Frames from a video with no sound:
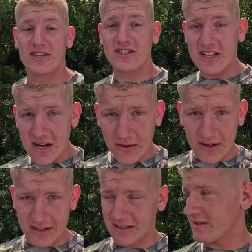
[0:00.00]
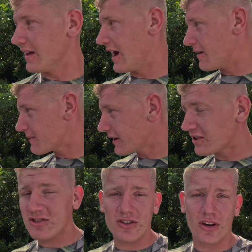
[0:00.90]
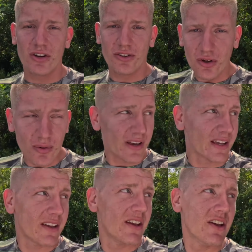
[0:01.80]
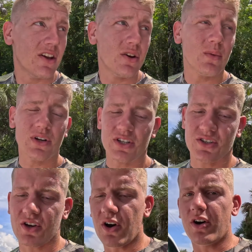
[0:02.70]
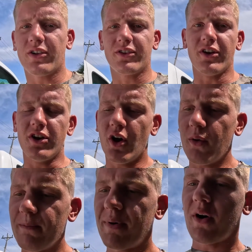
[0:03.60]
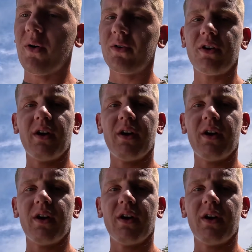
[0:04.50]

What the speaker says: a series that I'm gonna start doing, which is called No Boat,